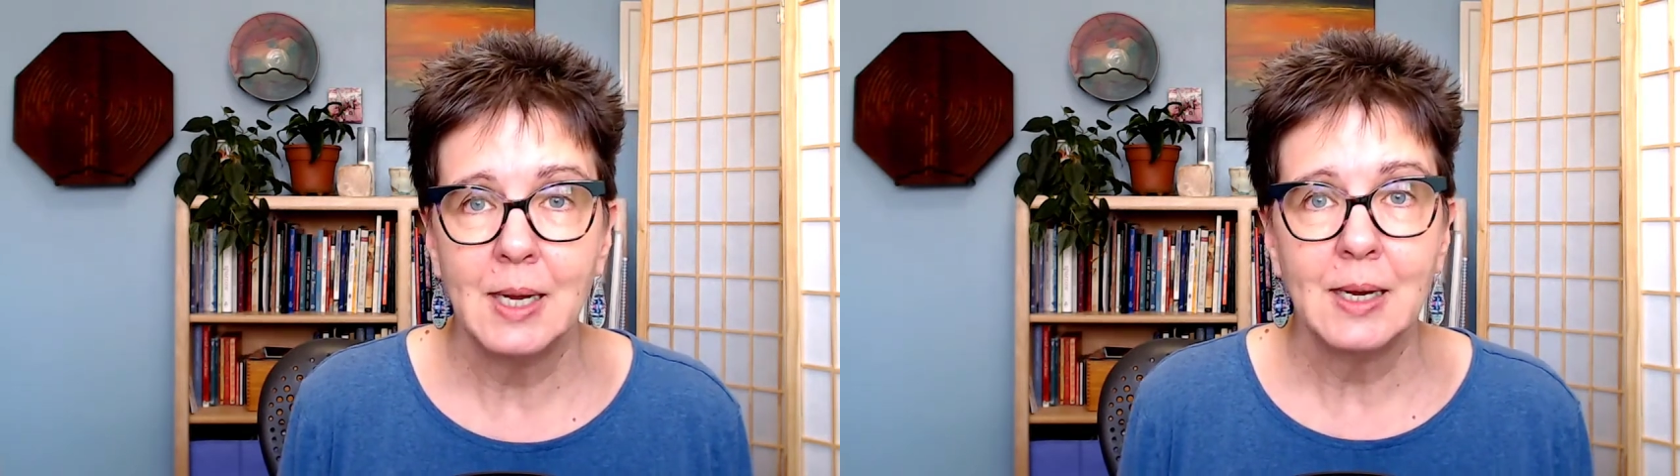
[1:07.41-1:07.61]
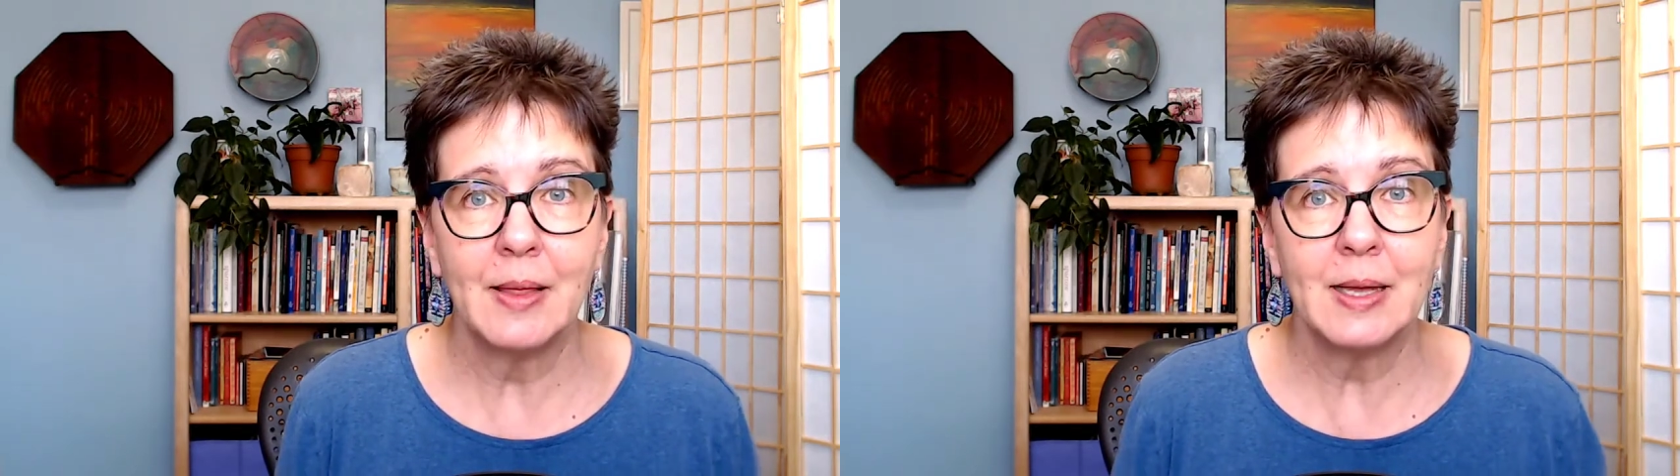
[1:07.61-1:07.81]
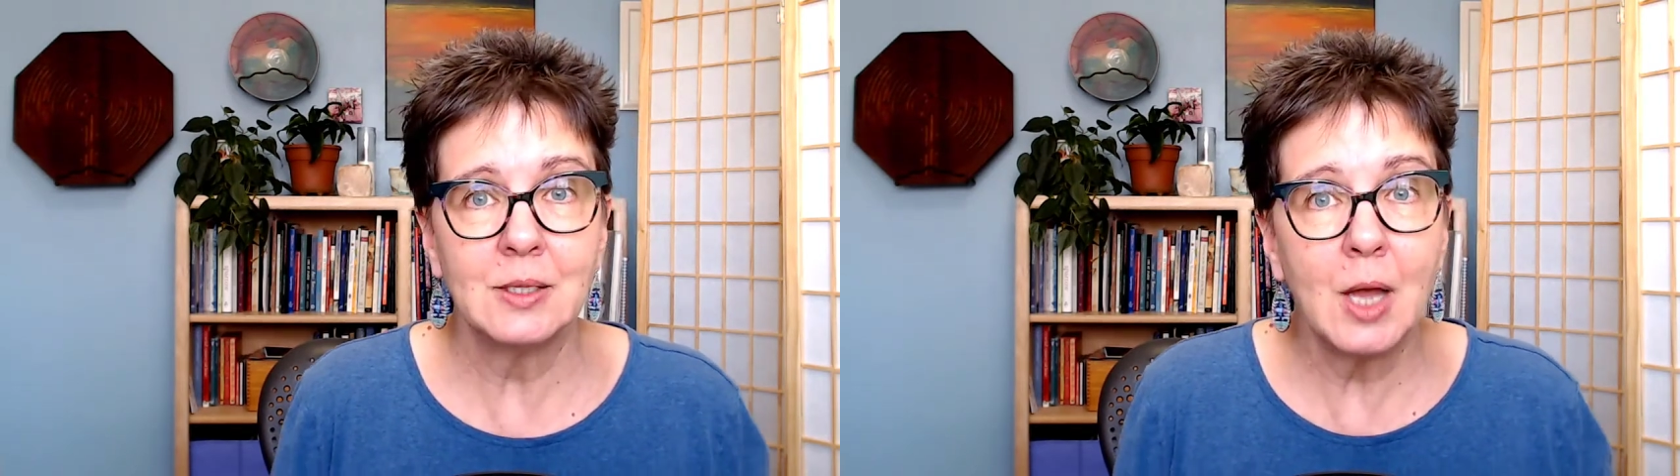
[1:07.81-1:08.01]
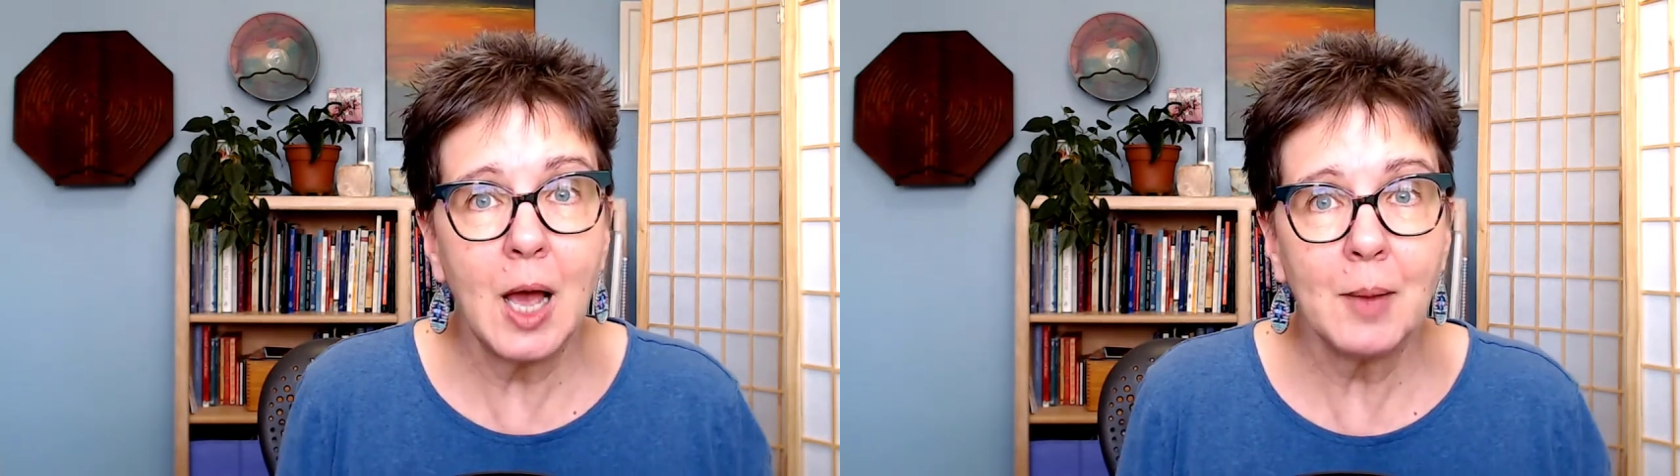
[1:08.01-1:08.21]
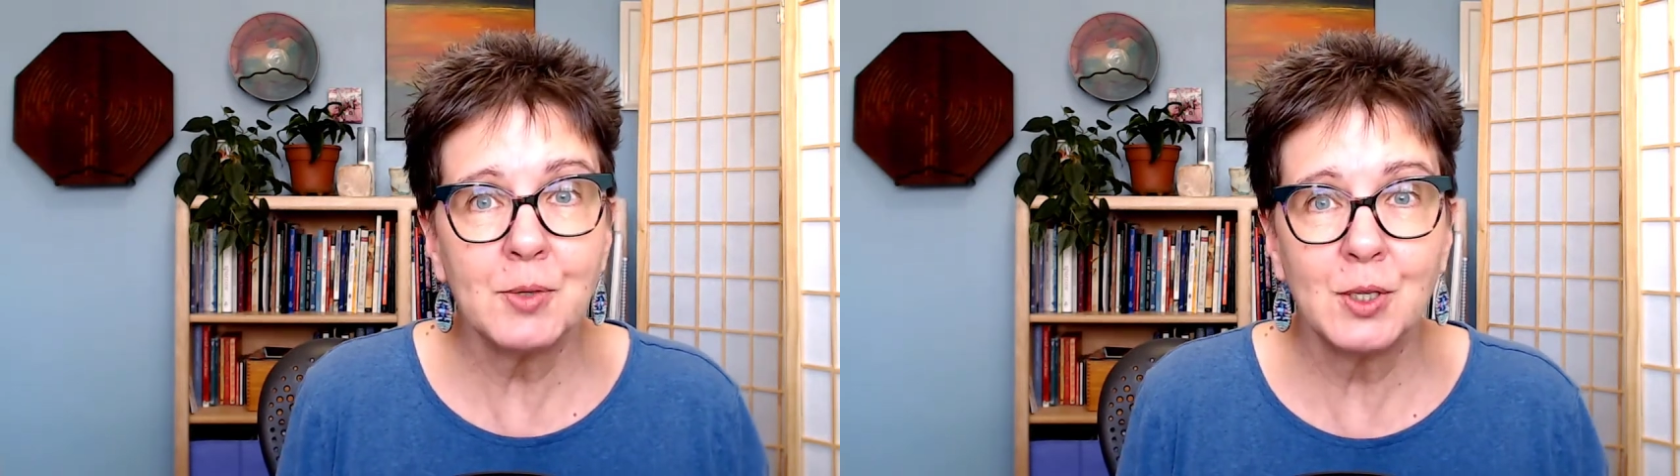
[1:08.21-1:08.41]
Now that's
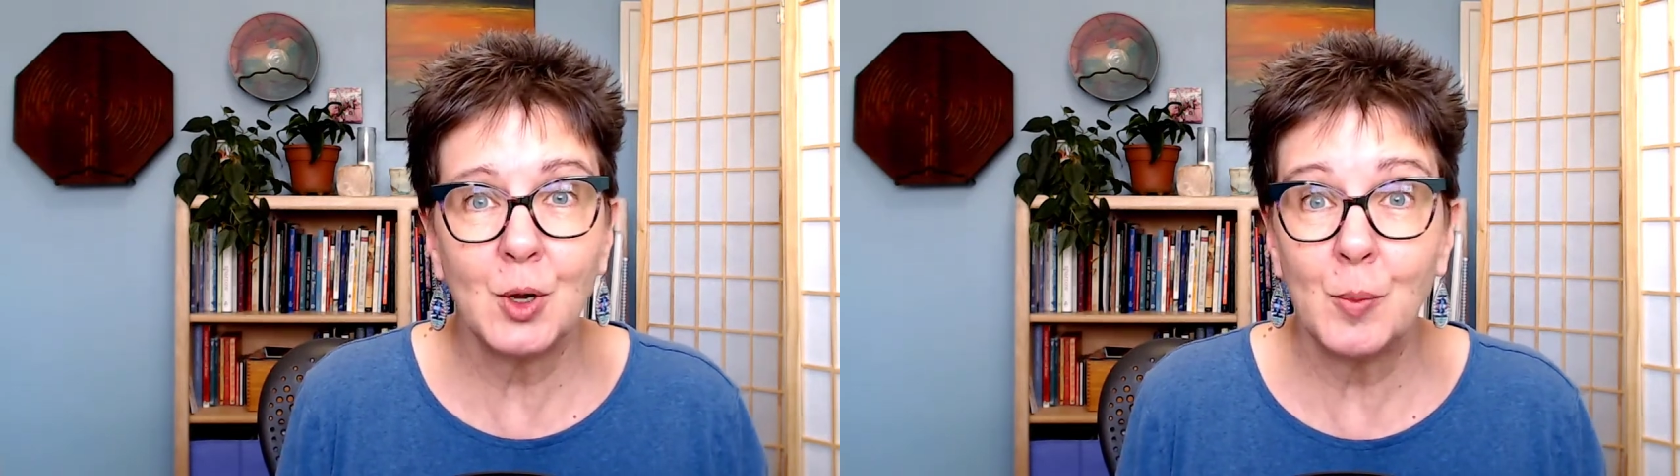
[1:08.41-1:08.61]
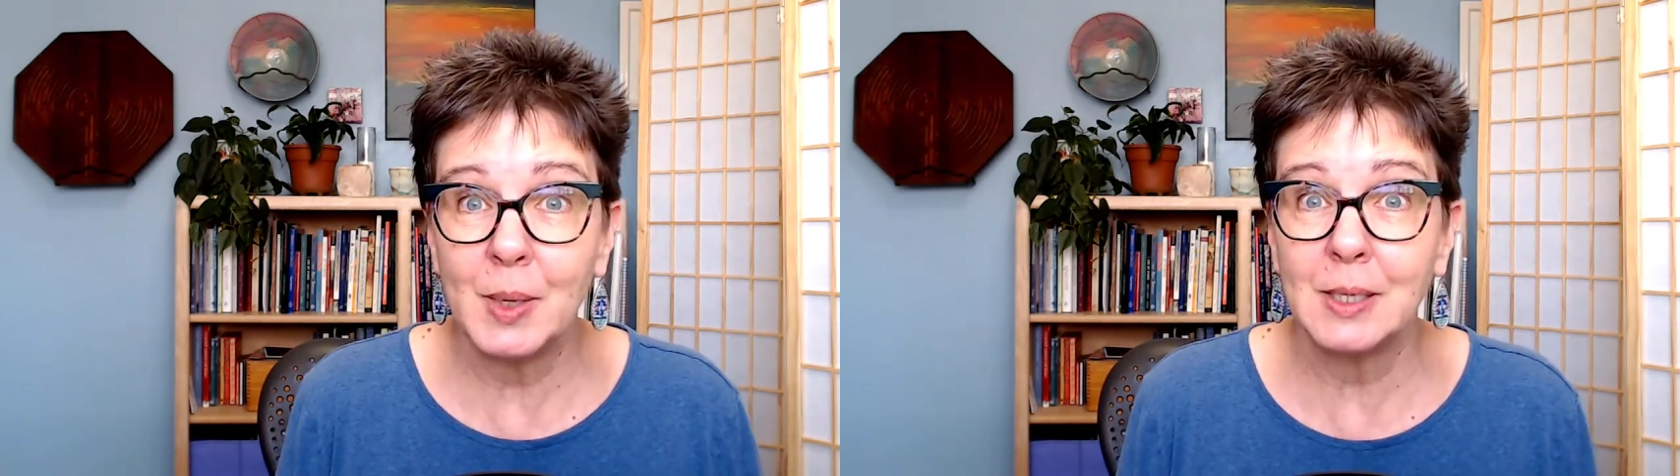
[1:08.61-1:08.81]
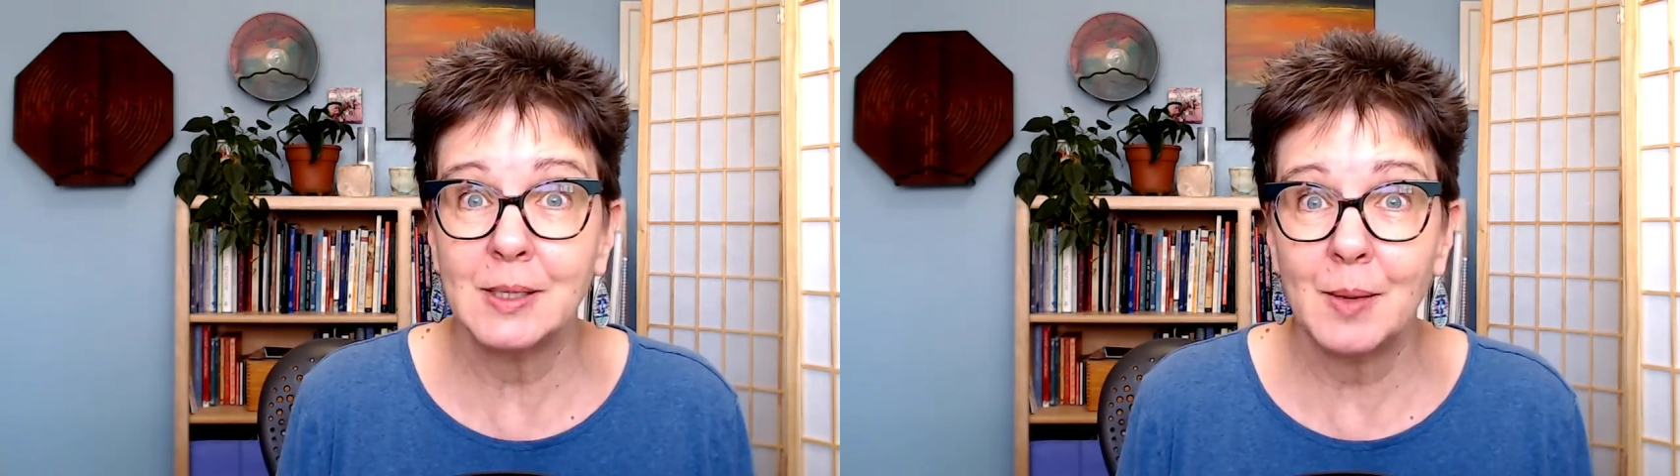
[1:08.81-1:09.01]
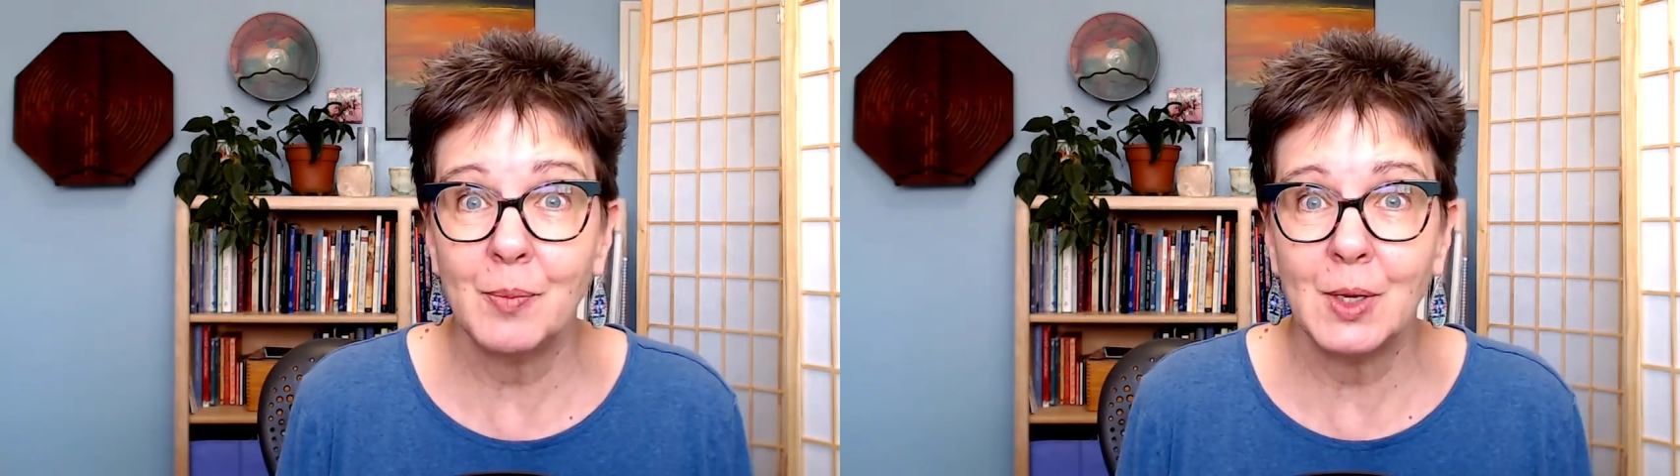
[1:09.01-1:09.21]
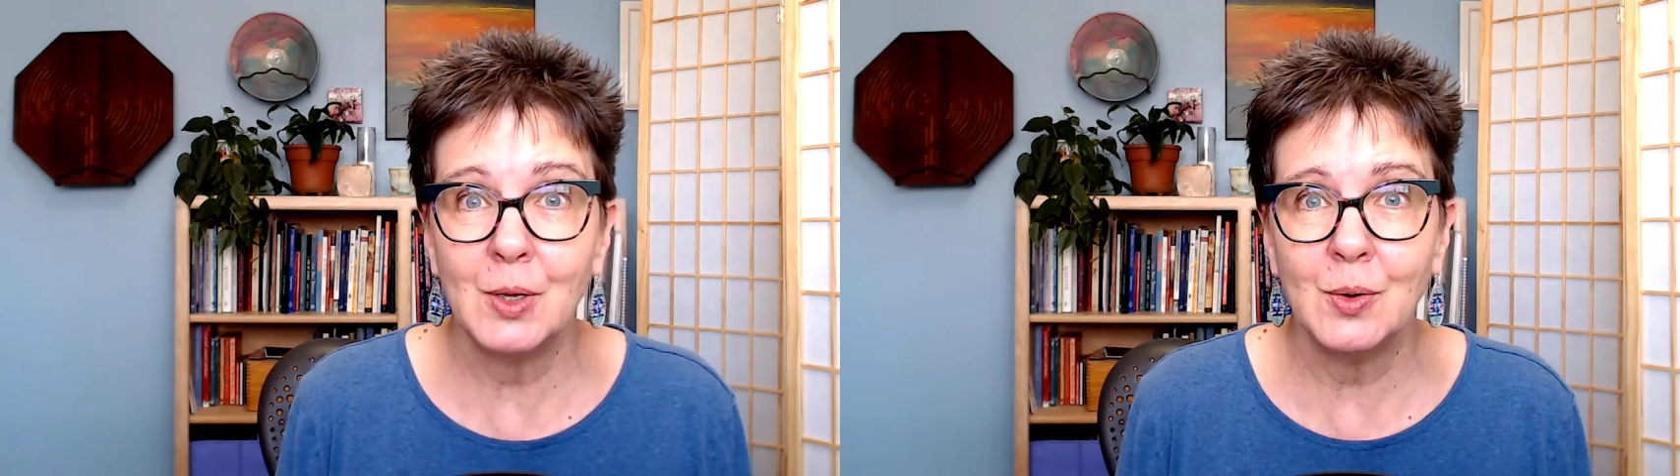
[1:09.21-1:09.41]
optional, but it's
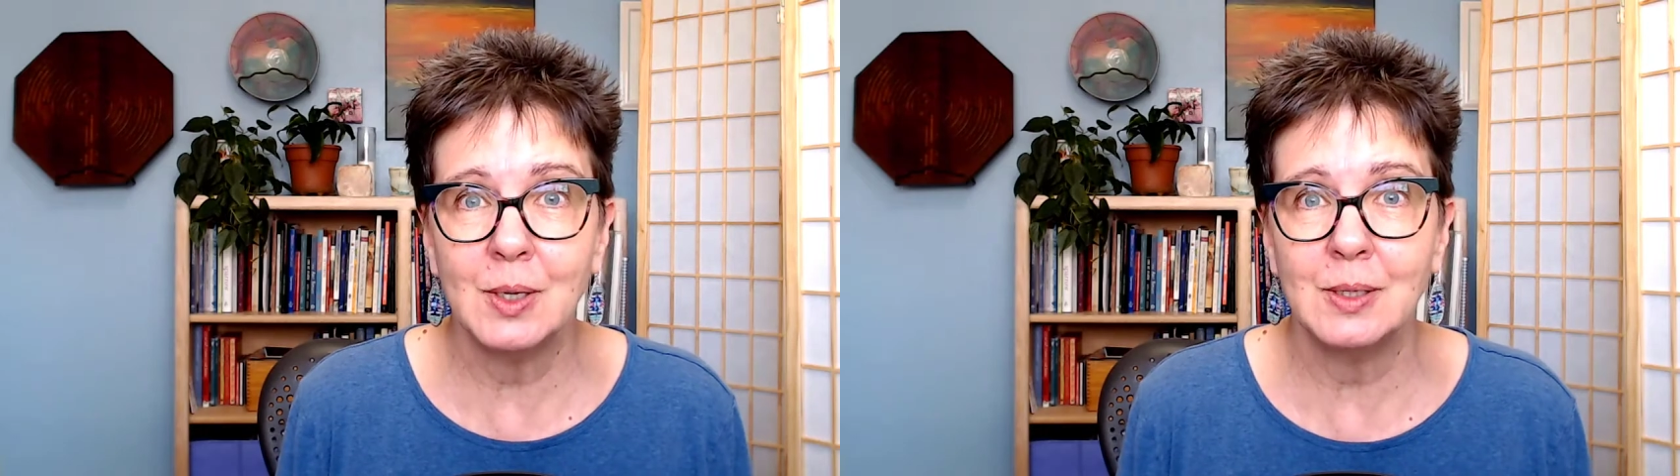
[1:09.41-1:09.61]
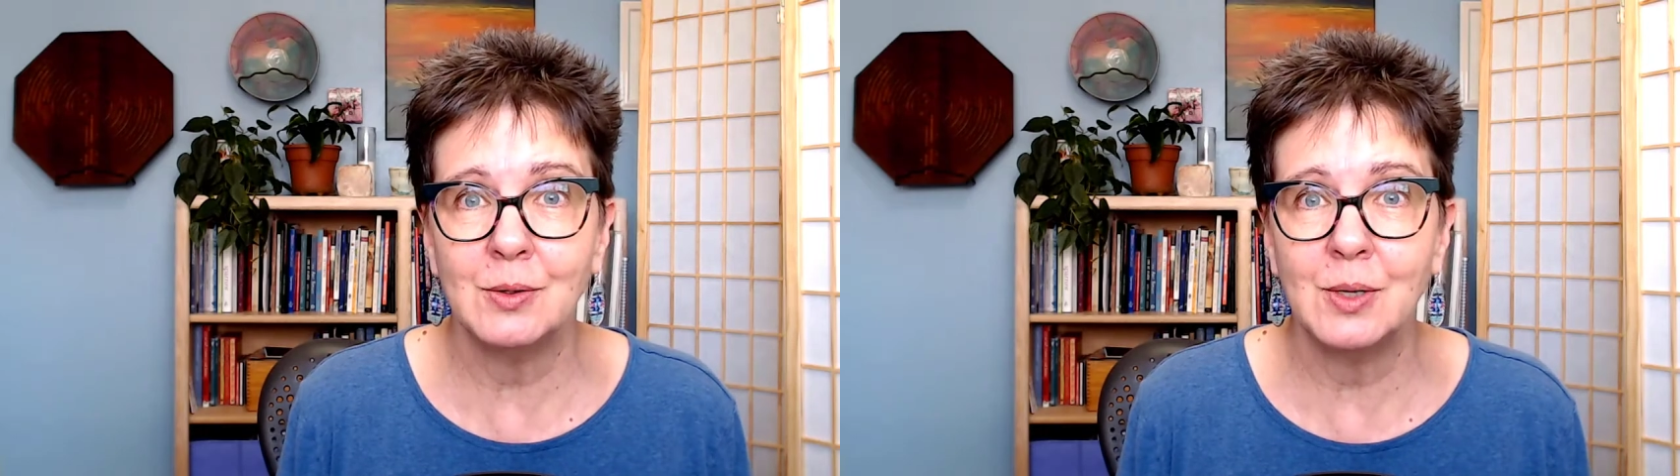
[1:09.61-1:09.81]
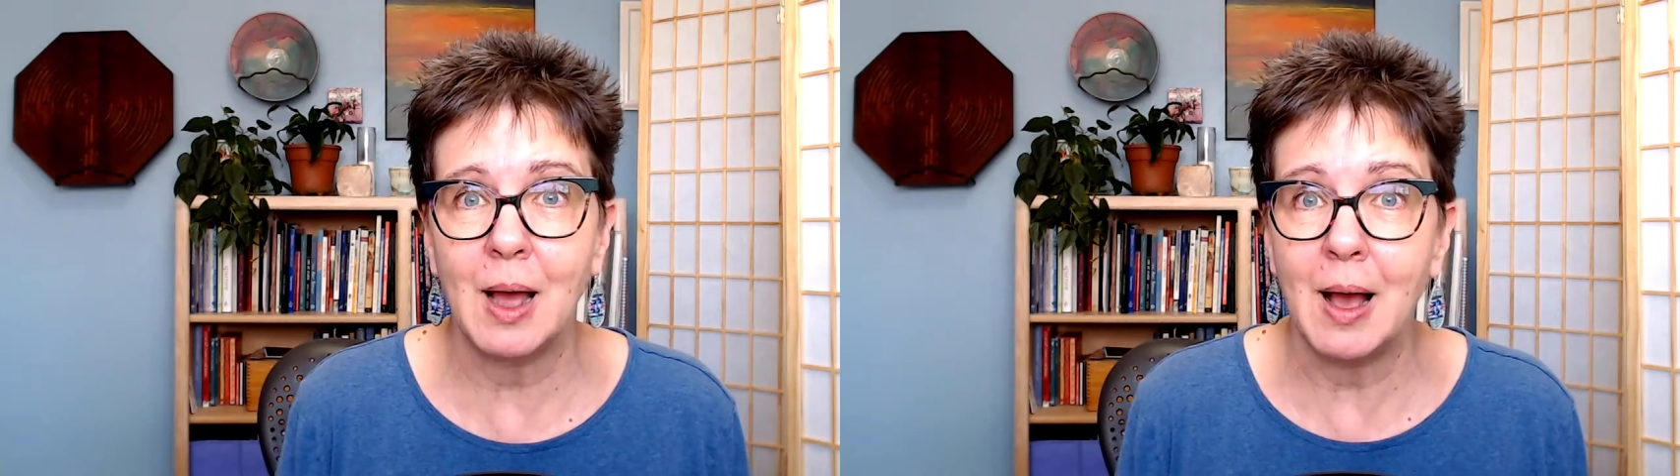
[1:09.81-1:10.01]
something you can do to